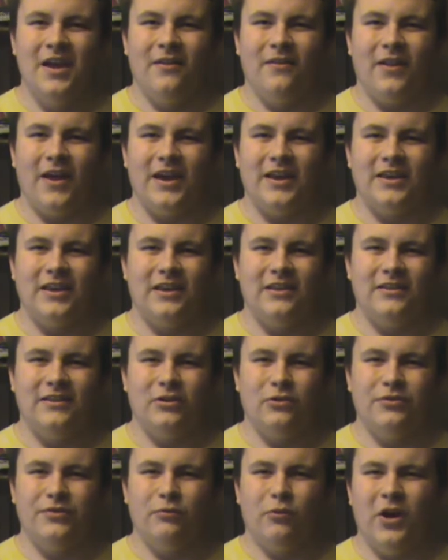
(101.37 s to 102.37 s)
Like,
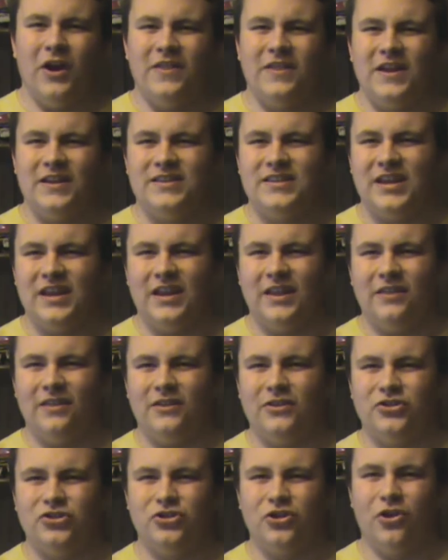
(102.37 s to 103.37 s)
the way they tint
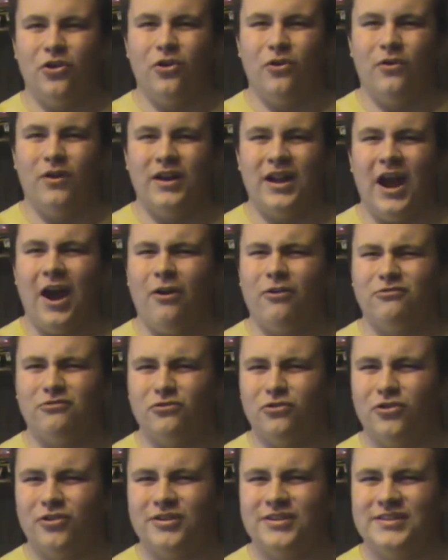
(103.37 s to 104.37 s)
the show and how it
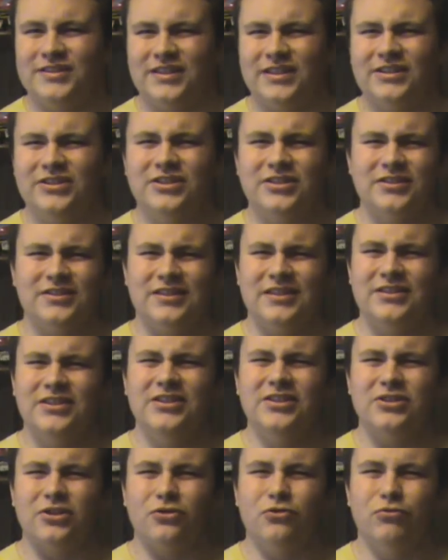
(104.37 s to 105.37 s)
looks, it's
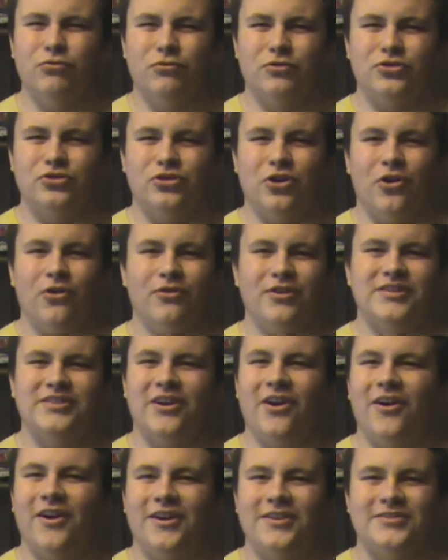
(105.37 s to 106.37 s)
just a cool show. It's
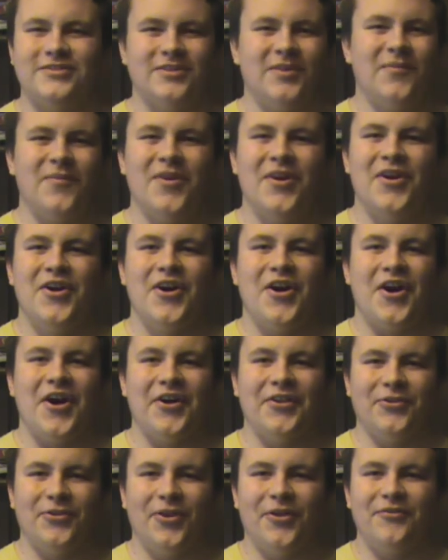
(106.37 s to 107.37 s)
awesome.
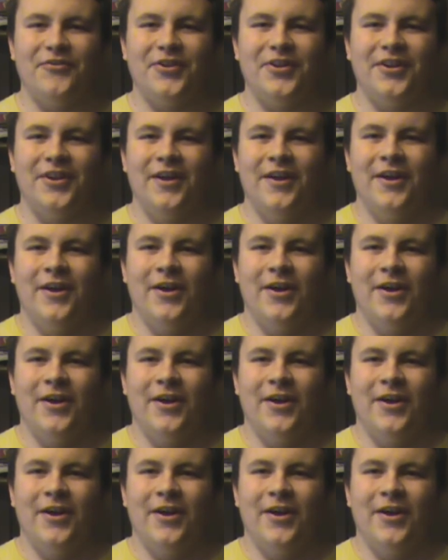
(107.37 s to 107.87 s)
I love it.